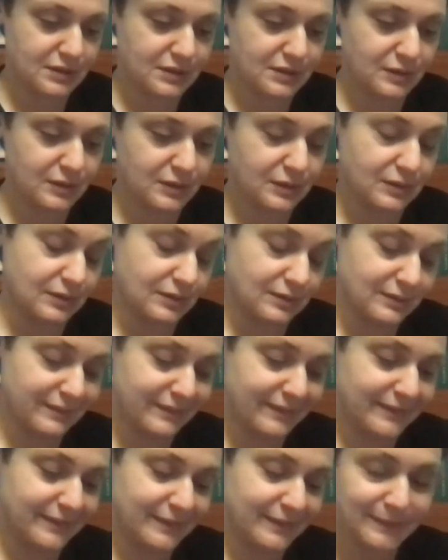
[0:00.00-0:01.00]
So
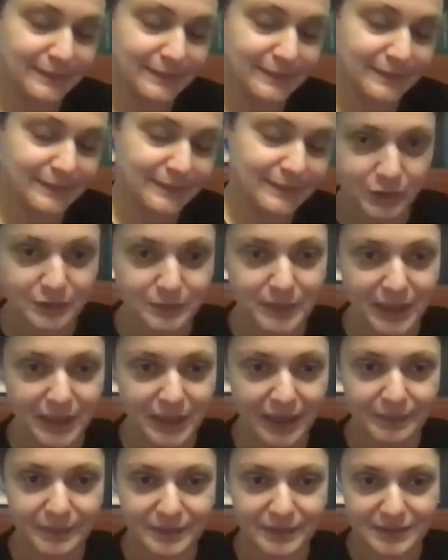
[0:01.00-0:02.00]
what may
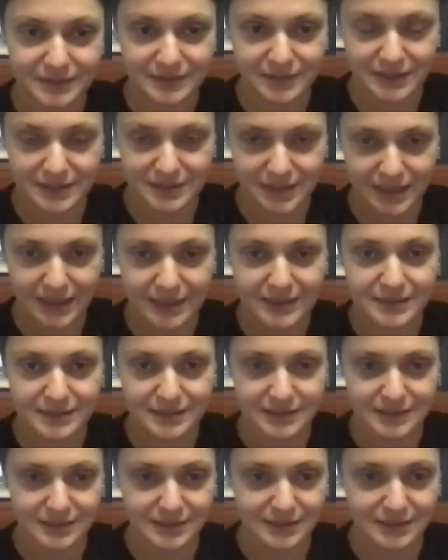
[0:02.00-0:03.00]
happen in this
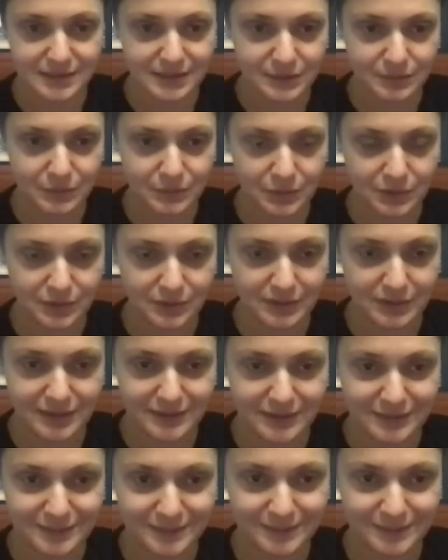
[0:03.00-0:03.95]
case in Mongolia?